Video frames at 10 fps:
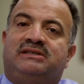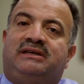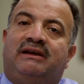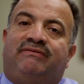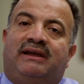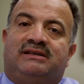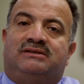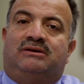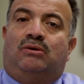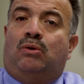gift as
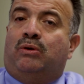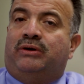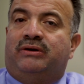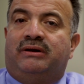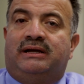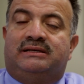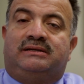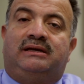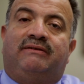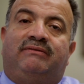an orator, his
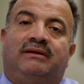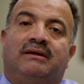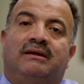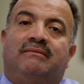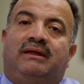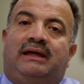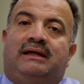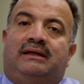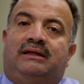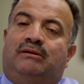gift
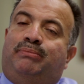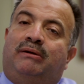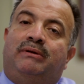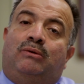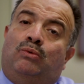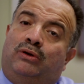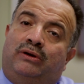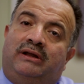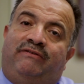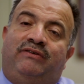in the public
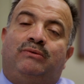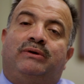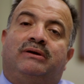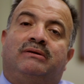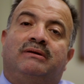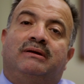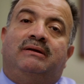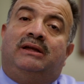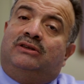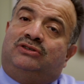word, if you will,
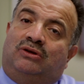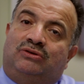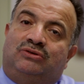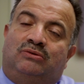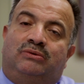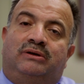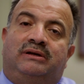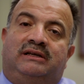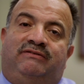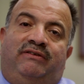in the social word
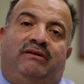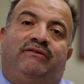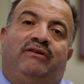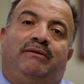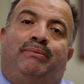is very, very